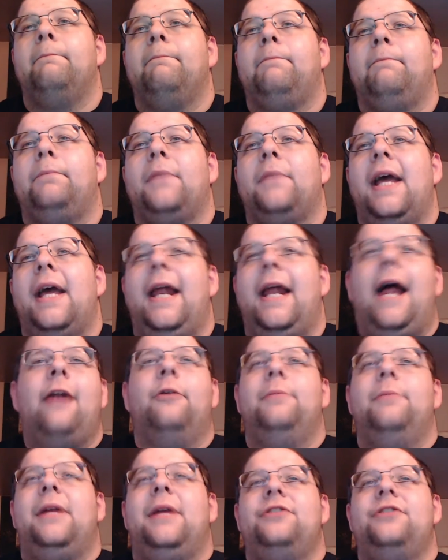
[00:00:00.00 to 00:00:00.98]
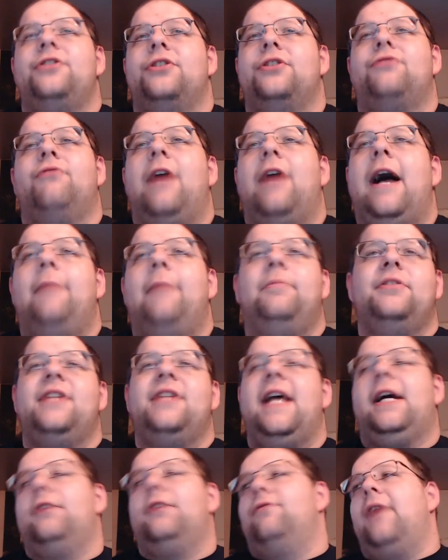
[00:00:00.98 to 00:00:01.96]
And I don't mean just rappers
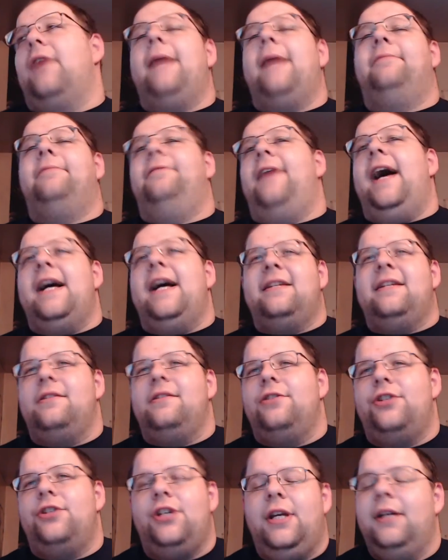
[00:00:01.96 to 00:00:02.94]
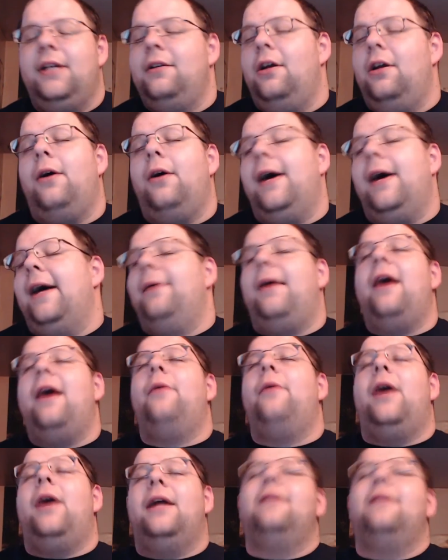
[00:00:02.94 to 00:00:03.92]
that could rap fast and shit. No, I
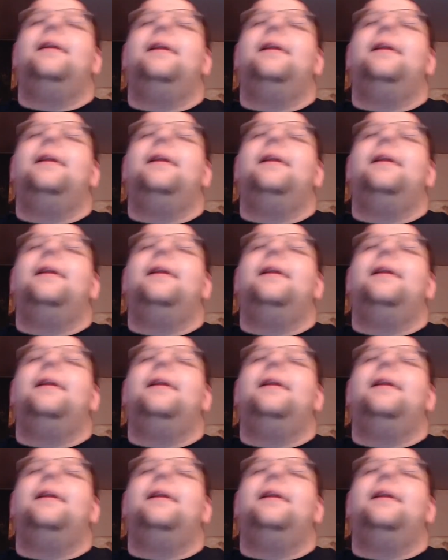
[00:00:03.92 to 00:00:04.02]
want like